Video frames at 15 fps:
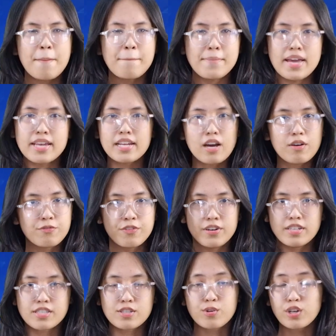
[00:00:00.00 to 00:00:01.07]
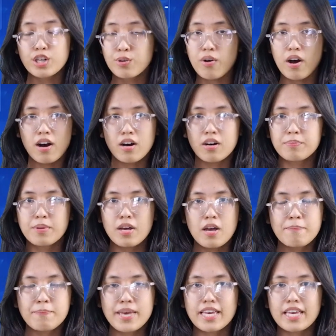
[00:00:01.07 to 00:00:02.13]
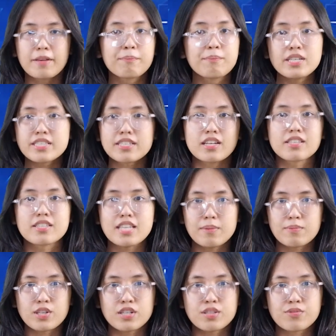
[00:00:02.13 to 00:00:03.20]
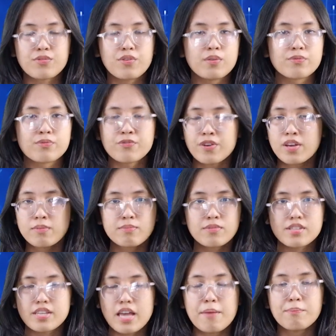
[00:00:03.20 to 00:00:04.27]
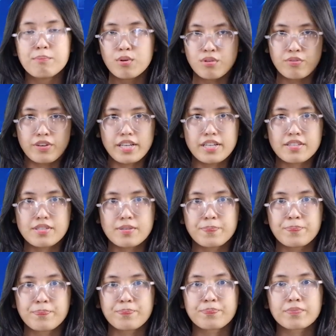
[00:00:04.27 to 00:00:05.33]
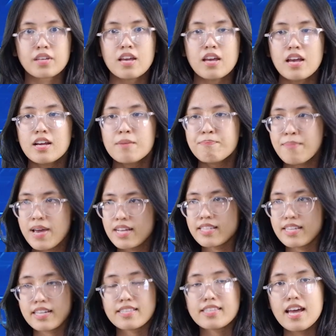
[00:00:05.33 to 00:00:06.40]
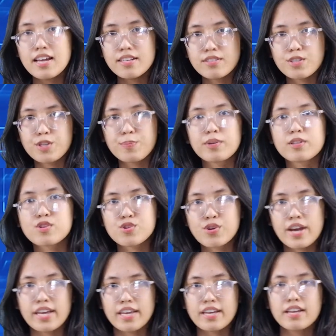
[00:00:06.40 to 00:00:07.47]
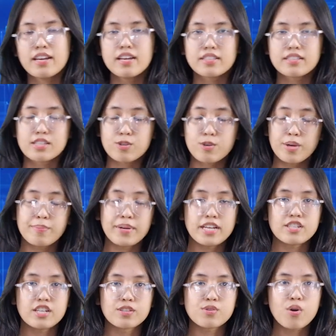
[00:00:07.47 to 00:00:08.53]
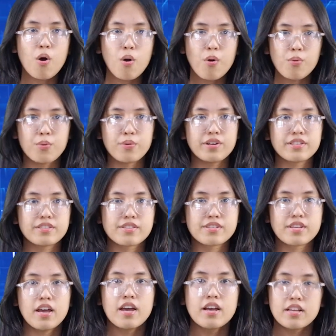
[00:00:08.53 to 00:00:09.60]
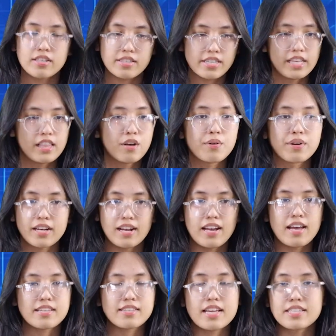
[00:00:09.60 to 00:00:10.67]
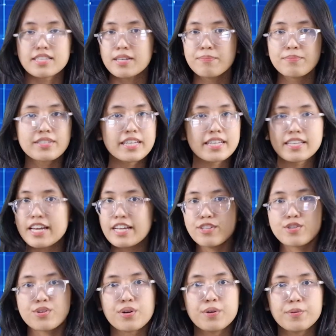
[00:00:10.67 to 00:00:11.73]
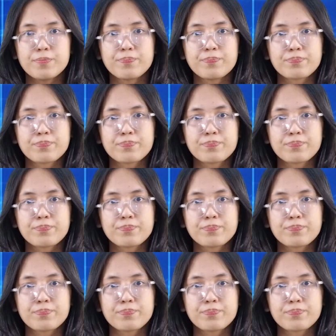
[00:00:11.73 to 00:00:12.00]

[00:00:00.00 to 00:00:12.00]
Many of us grew up picking misconceptions from films and movies. Media tend to portray discrimination towards the lower class as something natural.